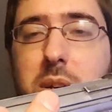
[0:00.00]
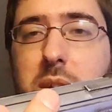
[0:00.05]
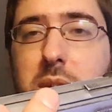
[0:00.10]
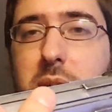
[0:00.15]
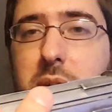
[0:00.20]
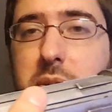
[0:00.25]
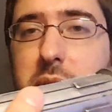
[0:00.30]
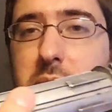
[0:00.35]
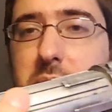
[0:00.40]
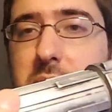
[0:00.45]

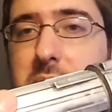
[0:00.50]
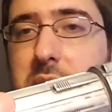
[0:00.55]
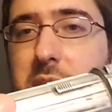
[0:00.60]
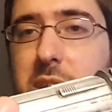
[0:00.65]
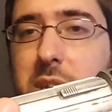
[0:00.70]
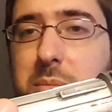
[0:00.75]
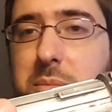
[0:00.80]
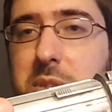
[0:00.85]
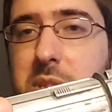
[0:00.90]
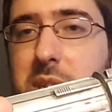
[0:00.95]
It'll do the
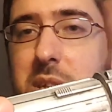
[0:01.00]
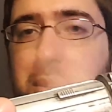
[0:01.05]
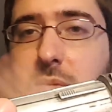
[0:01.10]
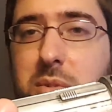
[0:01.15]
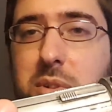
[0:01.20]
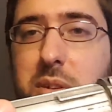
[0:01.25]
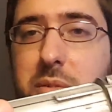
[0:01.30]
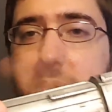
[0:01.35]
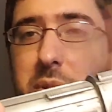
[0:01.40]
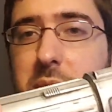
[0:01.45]
same sound
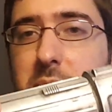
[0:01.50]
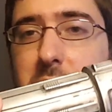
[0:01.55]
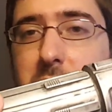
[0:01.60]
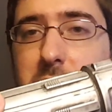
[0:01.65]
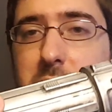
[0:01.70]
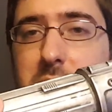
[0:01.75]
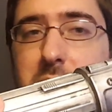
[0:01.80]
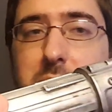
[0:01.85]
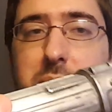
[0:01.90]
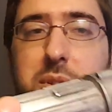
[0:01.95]
whenever you go to the
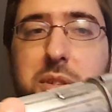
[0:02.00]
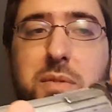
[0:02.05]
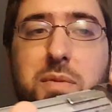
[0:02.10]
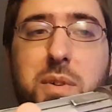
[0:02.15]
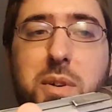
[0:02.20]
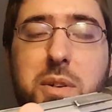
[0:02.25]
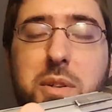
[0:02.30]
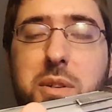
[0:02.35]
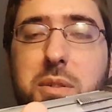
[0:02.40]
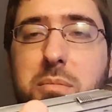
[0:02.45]
lowest
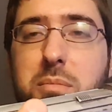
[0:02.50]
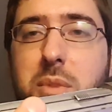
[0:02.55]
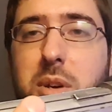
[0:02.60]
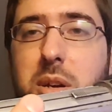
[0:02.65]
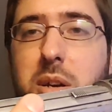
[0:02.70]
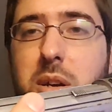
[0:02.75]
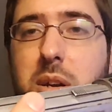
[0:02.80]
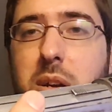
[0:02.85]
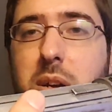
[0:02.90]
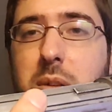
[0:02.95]
volume.
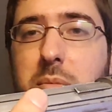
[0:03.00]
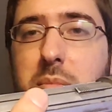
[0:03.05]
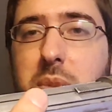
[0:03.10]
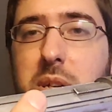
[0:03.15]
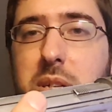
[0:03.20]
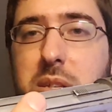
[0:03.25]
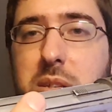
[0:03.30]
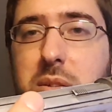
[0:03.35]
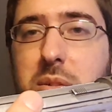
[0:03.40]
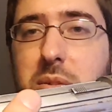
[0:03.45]

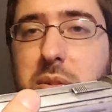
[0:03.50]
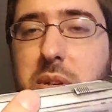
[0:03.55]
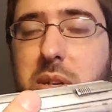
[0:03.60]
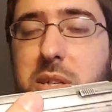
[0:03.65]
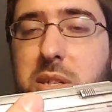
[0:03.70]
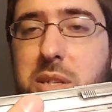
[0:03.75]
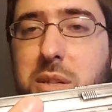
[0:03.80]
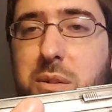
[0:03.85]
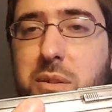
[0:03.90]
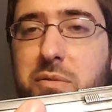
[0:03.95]
Press and hold
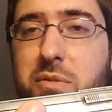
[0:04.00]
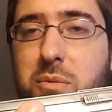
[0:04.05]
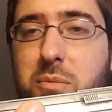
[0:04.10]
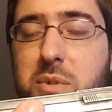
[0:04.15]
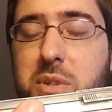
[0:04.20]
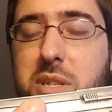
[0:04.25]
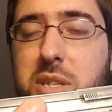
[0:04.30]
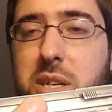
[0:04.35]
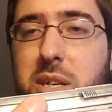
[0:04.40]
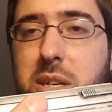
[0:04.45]
auxiliary for
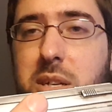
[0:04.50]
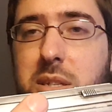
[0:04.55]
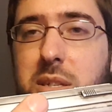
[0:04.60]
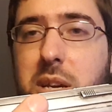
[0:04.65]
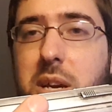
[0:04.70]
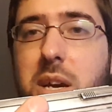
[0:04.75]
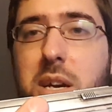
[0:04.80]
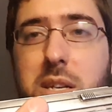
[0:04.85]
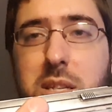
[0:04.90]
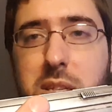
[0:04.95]
1 second
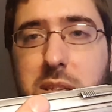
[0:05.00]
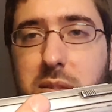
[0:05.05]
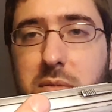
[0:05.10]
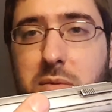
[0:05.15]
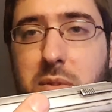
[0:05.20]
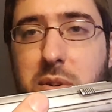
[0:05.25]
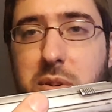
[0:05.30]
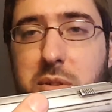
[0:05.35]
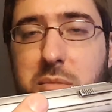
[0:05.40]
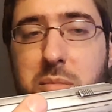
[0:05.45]
to exit
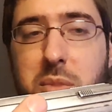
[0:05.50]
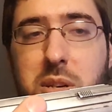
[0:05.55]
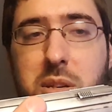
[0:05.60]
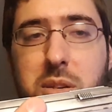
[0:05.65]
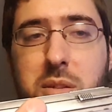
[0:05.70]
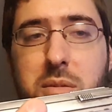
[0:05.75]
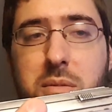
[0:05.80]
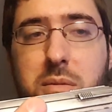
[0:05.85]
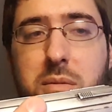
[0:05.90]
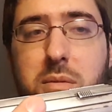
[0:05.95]
volume
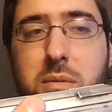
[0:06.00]
menu.